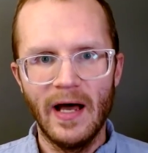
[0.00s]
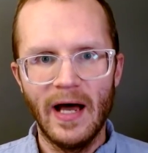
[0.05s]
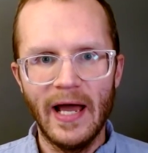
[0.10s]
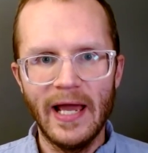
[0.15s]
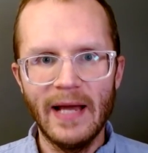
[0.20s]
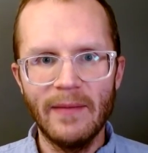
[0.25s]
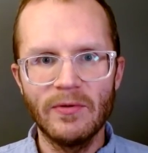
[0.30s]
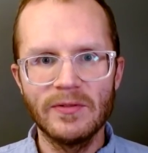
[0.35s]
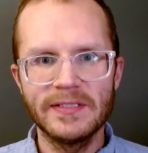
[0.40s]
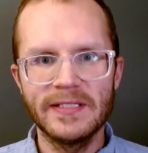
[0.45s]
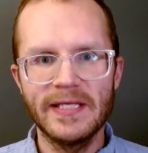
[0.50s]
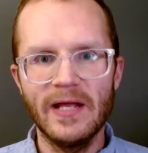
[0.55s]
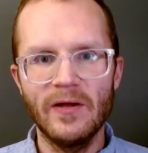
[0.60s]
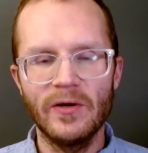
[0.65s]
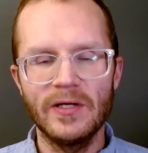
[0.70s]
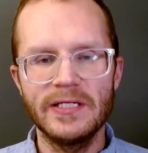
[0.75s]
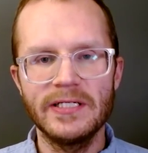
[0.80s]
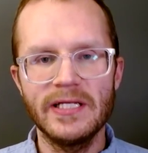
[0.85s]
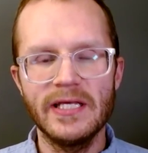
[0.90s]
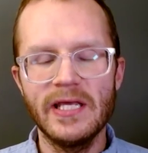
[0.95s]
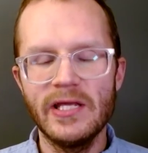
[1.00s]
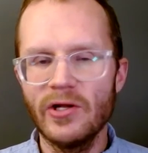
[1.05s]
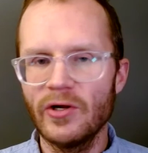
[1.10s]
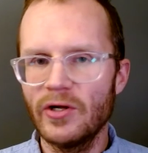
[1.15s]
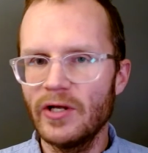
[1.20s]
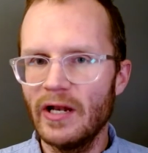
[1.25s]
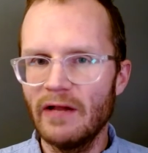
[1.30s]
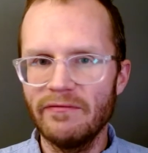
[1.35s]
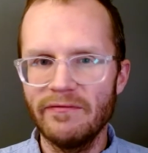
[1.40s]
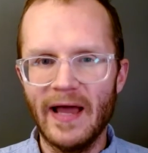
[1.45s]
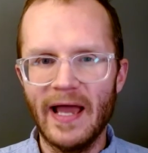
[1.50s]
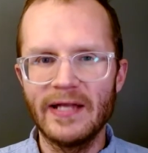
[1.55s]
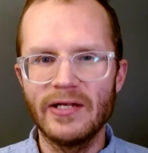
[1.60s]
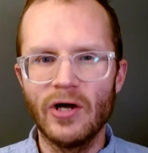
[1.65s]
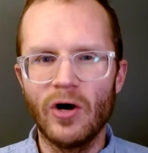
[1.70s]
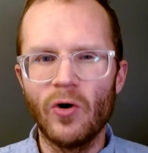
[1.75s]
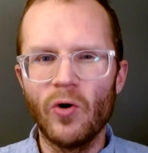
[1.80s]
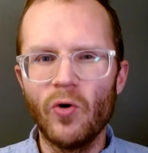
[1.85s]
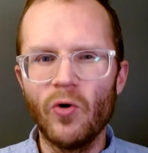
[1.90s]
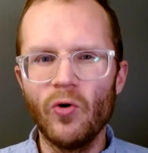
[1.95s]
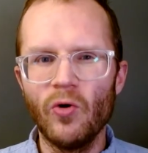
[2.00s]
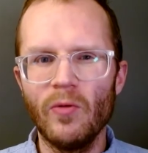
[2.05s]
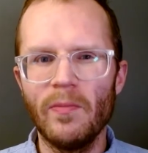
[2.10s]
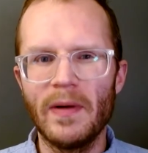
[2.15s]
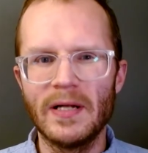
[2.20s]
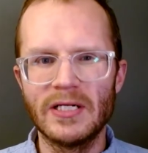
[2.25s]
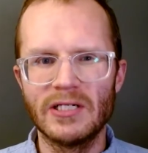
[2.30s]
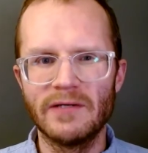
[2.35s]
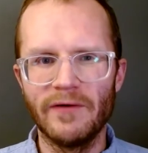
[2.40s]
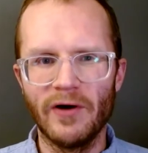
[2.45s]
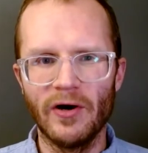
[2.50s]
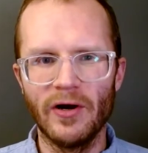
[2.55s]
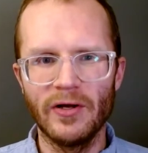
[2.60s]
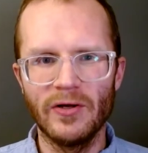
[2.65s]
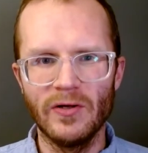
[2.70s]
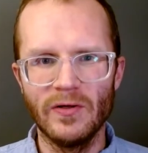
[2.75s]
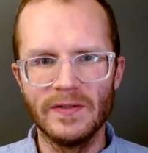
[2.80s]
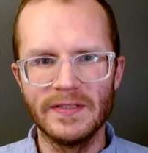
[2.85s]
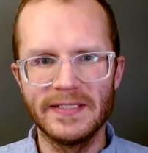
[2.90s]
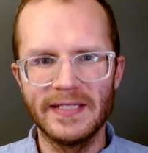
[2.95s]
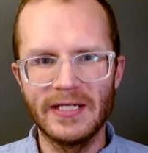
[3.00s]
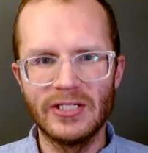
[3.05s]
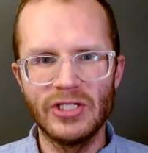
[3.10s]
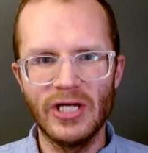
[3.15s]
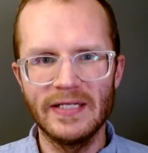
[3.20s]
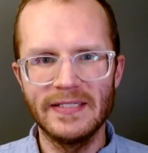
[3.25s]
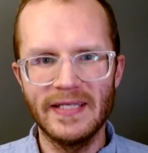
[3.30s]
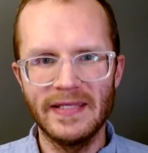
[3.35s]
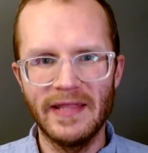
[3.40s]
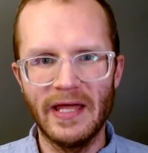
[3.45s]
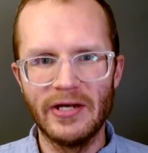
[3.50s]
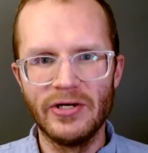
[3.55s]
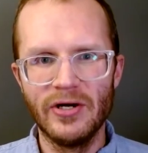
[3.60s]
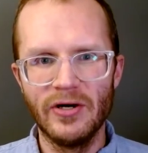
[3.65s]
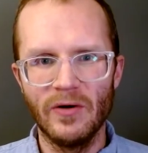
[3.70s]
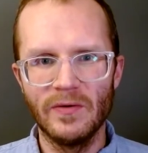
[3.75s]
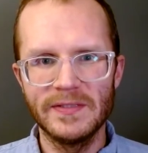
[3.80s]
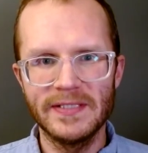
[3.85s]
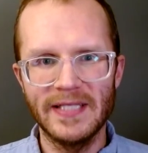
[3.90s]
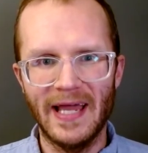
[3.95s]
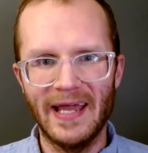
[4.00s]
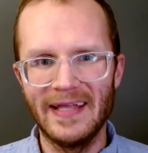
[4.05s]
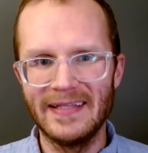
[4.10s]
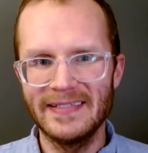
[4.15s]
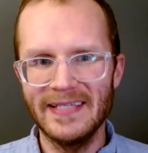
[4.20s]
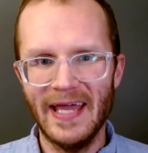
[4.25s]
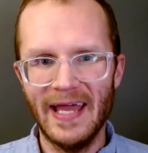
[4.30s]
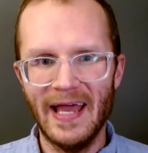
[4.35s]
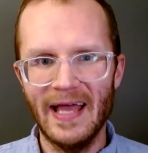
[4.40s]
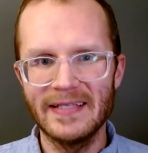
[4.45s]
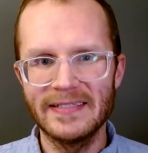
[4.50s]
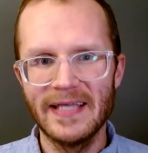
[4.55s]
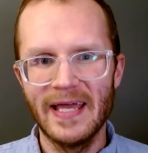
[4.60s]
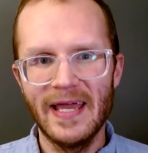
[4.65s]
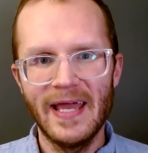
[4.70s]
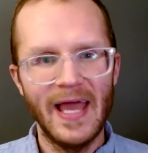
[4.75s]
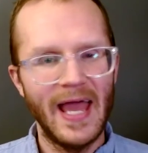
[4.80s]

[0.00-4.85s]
I almost guarantee you're going to find a whole bunch of articles suggesting that neuroscience has,